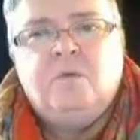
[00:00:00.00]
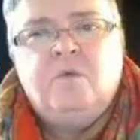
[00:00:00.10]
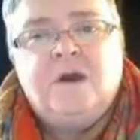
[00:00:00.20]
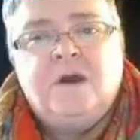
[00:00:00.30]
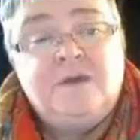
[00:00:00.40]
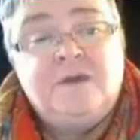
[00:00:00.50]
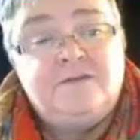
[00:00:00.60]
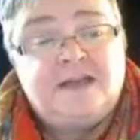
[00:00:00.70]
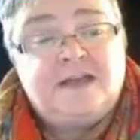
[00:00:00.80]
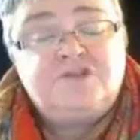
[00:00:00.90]
Where we've
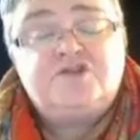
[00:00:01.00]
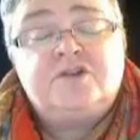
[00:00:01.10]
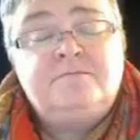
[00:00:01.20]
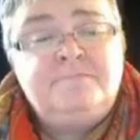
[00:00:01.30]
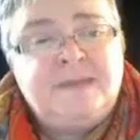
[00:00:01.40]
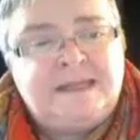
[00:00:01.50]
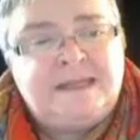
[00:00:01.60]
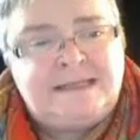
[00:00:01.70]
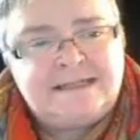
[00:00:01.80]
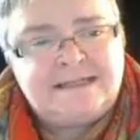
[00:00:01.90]
had
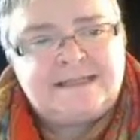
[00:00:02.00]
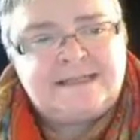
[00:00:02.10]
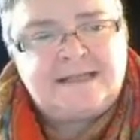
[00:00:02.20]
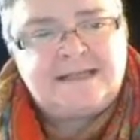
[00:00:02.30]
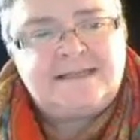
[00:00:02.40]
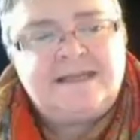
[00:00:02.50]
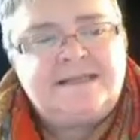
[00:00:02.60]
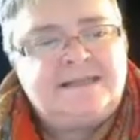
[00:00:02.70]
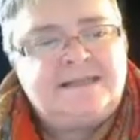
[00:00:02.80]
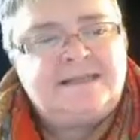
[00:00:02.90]
tremendous success is
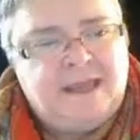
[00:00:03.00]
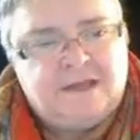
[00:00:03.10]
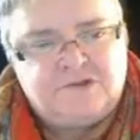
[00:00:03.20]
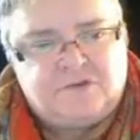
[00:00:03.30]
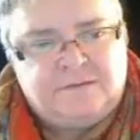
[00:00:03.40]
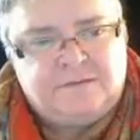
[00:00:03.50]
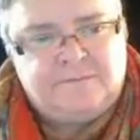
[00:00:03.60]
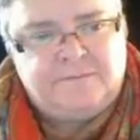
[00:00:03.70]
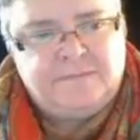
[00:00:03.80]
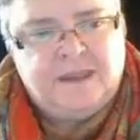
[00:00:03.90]
in Mandarin.
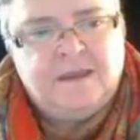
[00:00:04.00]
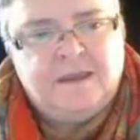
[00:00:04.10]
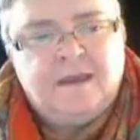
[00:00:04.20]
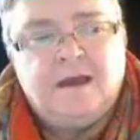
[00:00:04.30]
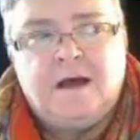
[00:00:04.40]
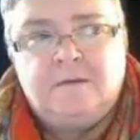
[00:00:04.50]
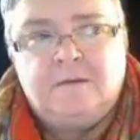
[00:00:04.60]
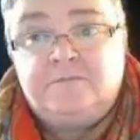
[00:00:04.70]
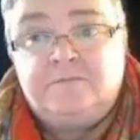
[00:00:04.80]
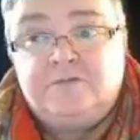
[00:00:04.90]

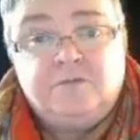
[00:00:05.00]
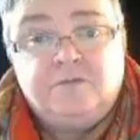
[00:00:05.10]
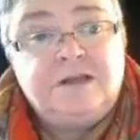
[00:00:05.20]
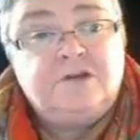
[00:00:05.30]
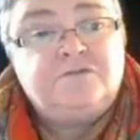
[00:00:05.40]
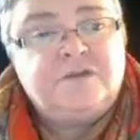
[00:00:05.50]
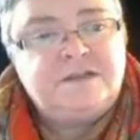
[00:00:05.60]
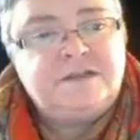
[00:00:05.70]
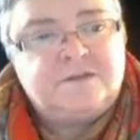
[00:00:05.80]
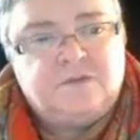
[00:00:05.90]
For a really good reason.